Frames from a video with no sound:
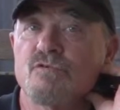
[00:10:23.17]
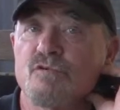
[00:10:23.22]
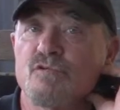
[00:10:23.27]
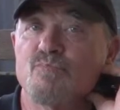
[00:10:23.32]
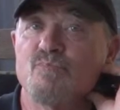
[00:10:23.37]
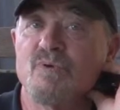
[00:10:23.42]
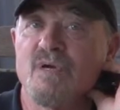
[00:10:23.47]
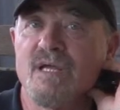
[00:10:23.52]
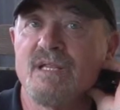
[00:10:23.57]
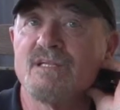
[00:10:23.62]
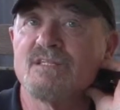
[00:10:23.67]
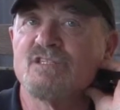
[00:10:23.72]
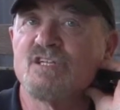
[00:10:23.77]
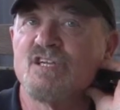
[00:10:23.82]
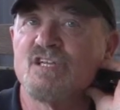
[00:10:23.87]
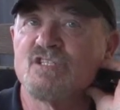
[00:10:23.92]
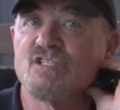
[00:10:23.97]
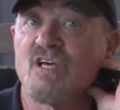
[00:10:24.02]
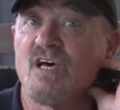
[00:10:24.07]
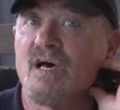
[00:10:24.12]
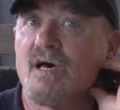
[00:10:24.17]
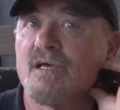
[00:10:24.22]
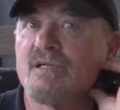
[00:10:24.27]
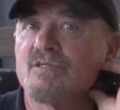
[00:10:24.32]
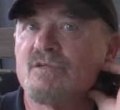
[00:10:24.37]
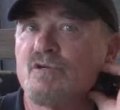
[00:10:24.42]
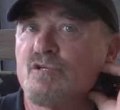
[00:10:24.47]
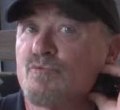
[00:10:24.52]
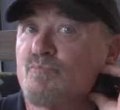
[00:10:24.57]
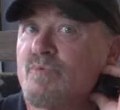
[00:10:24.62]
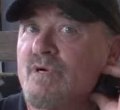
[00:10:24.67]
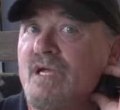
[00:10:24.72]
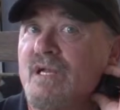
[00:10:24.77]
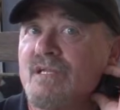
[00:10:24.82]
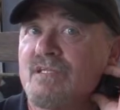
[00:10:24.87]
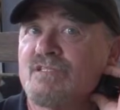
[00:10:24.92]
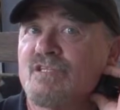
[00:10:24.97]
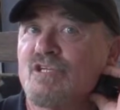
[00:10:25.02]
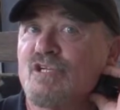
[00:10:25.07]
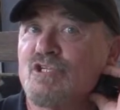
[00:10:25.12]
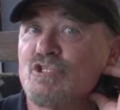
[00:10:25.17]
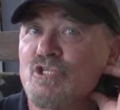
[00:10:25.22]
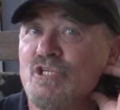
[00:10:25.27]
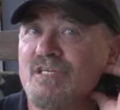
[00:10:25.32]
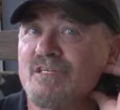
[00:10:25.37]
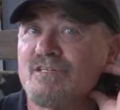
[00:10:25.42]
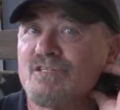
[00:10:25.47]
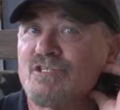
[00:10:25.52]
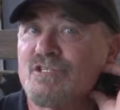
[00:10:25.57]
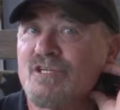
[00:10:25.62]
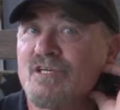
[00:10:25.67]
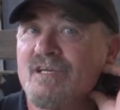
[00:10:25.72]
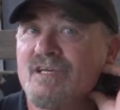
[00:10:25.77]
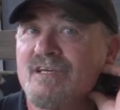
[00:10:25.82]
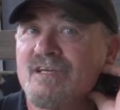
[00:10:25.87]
or his brain is in his eyes, or his brain is in his ears,